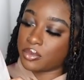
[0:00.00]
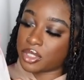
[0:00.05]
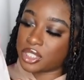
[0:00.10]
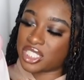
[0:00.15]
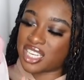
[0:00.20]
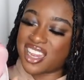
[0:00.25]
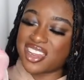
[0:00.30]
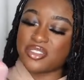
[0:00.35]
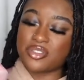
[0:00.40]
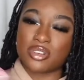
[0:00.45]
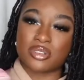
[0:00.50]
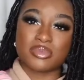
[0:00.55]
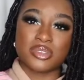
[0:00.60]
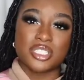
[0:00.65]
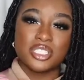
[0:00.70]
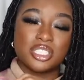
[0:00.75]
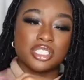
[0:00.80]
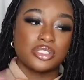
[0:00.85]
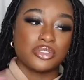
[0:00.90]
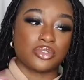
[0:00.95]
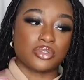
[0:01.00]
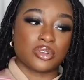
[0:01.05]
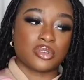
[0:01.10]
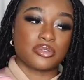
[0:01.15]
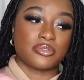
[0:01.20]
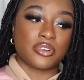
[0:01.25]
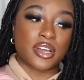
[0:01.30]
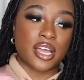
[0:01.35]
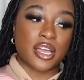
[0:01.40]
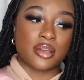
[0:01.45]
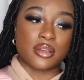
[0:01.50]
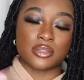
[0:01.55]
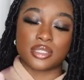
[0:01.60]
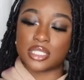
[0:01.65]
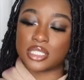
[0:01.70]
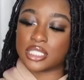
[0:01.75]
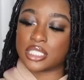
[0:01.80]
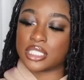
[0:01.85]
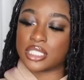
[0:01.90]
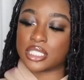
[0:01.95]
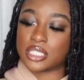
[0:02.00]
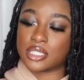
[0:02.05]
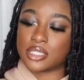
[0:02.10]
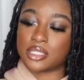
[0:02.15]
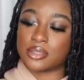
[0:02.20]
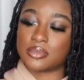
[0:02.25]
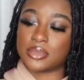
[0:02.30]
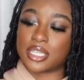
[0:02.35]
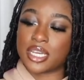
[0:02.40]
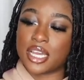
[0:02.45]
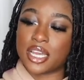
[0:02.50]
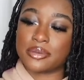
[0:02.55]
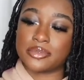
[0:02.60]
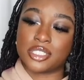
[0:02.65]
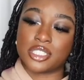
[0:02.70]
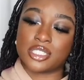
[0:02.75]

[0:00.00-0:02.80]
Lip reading: which I normally just store files in here sometimes,